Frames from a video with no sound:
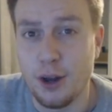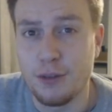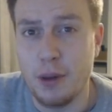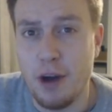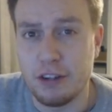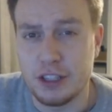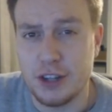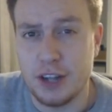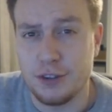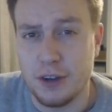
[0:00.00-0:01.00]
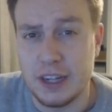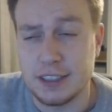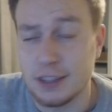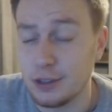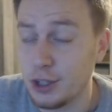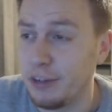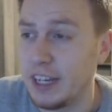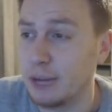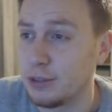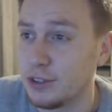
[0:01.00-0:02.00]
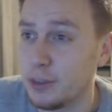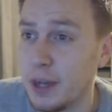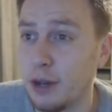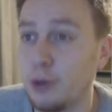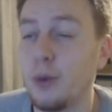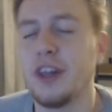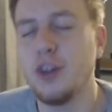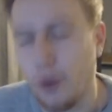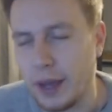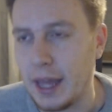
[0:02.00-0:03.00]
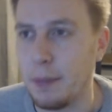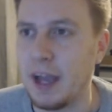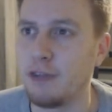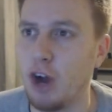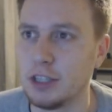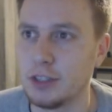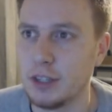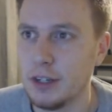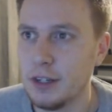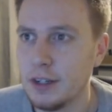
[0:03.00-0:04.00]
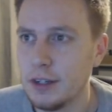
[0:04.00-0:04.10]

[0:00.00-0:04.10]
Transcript: A lot of them are on the transfer list, so sorry Nelson Semedo, you are not getting a pay rise.